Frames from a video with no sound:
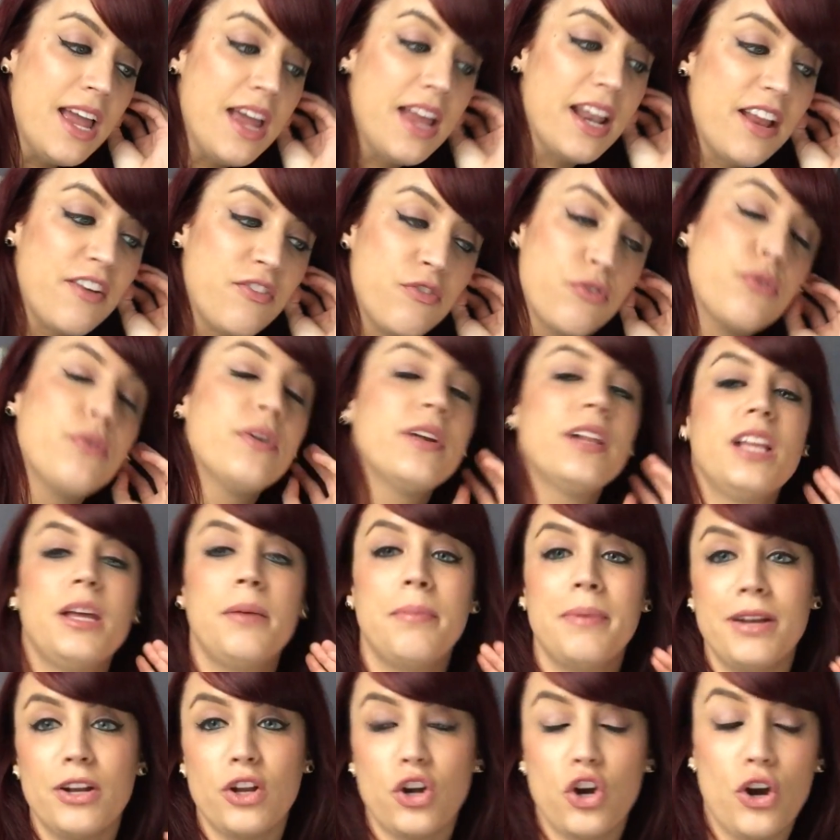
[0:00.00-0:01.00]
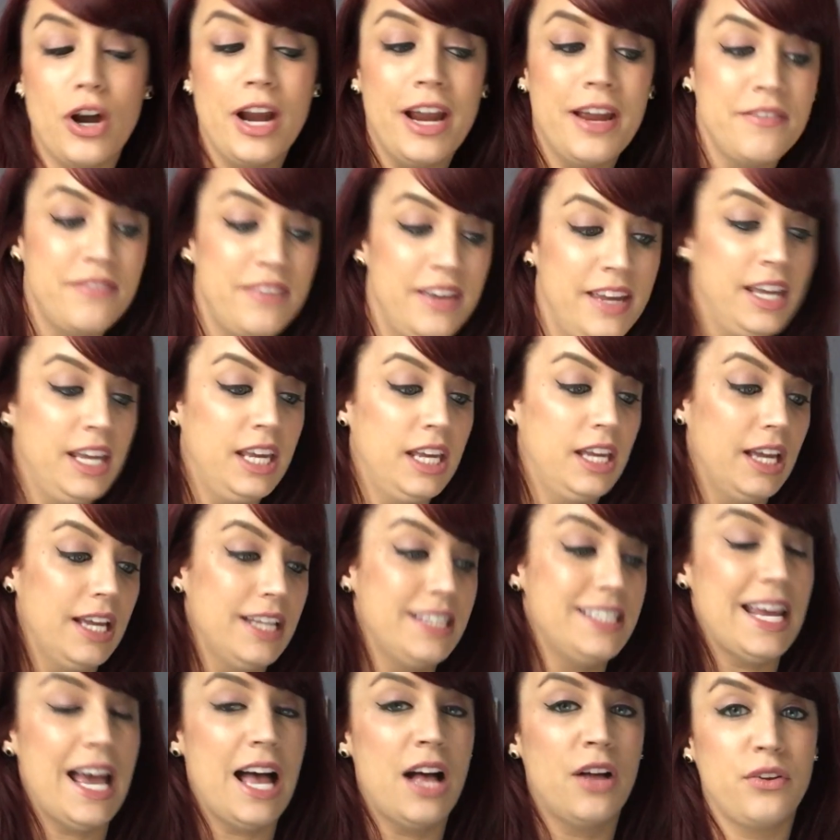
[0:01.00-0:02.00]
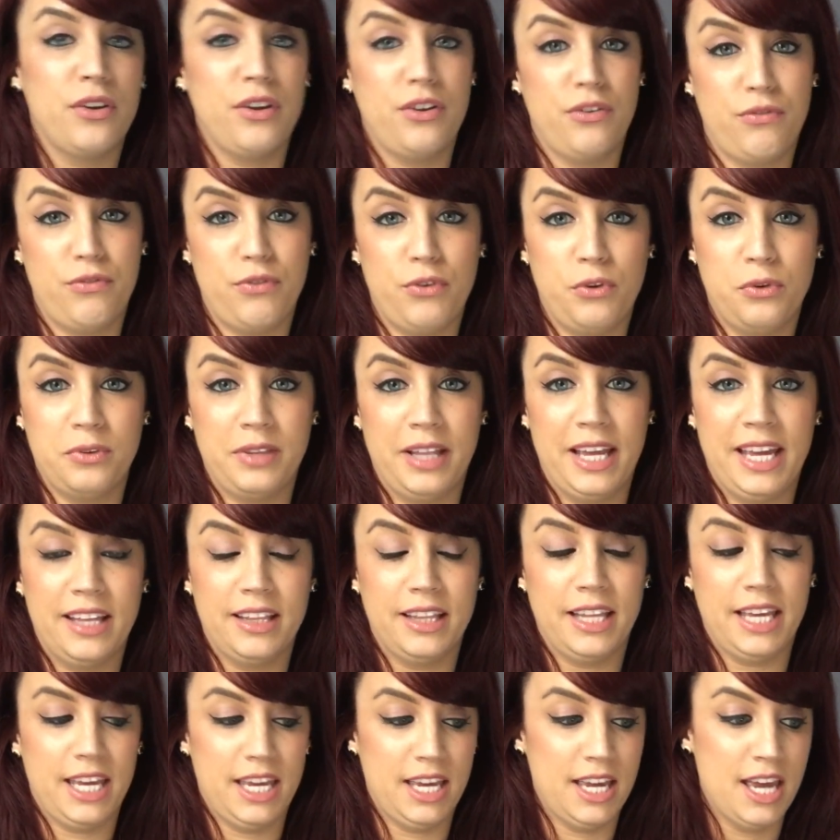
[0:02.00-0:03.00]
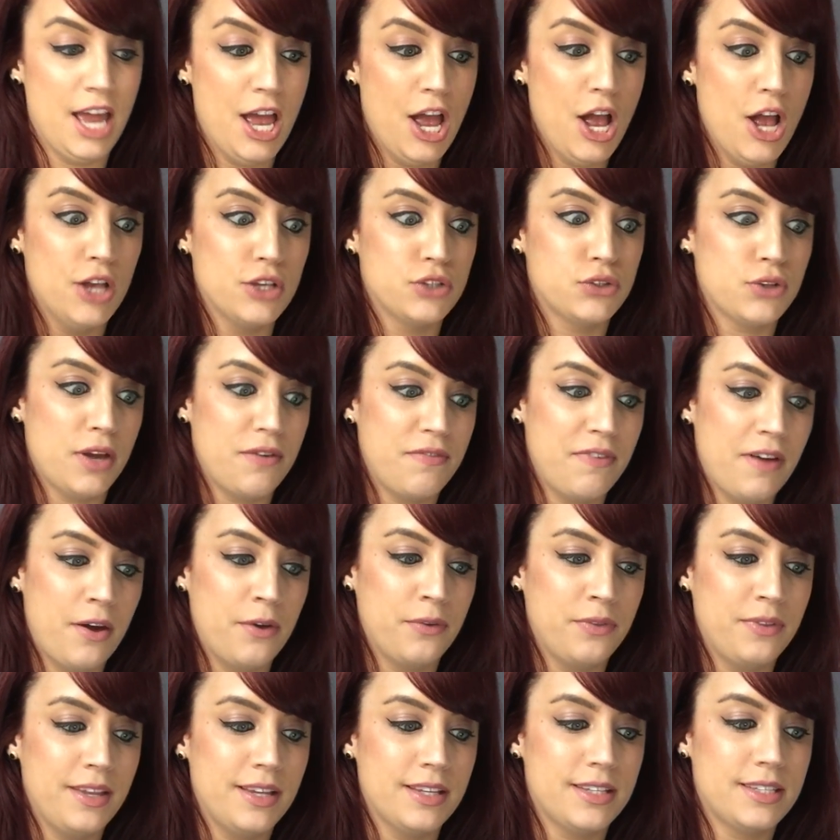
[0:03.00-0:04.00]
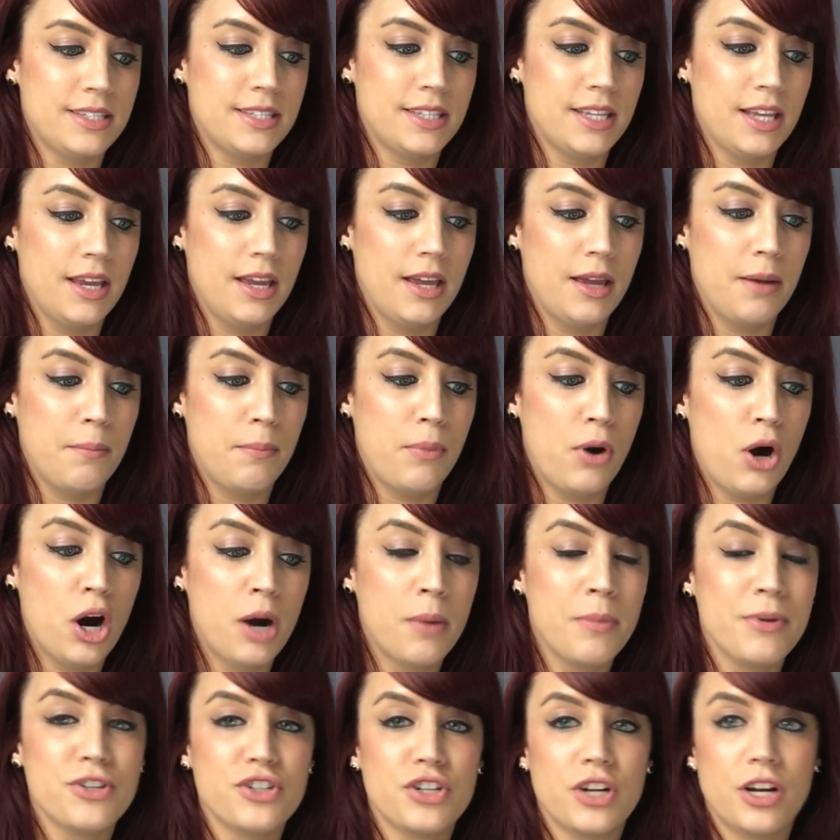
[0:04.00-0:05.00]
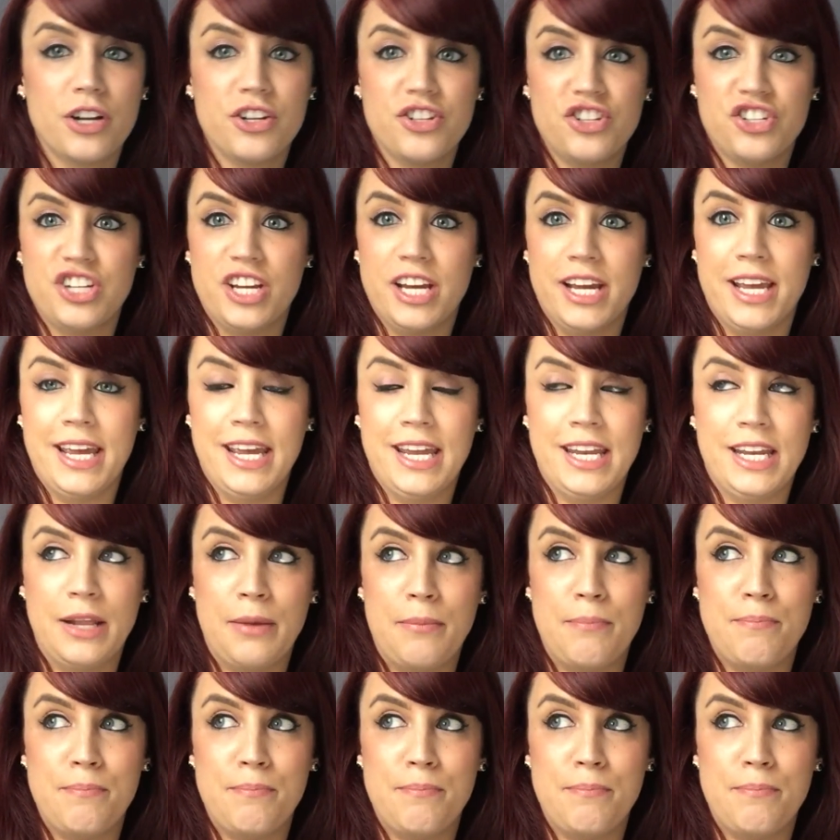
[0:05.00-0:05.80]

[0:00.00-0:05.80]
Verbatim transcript: And I've really been craving Italian food lately. So I found this Parmesan chicken